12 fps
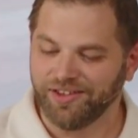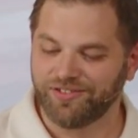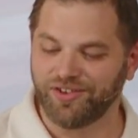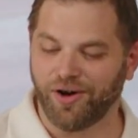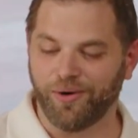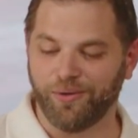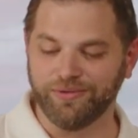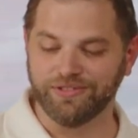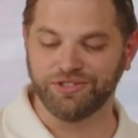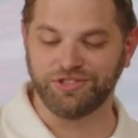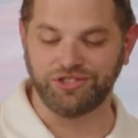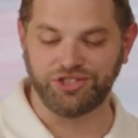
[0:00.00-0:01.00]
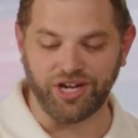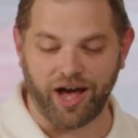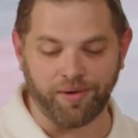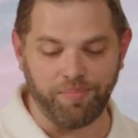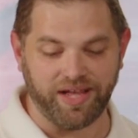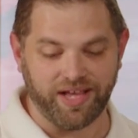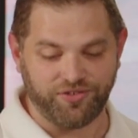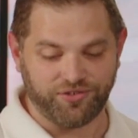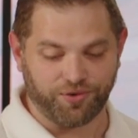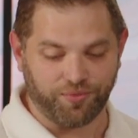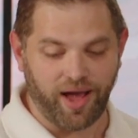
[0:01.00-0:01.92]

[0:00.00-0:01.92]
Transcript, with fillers: So, John begins to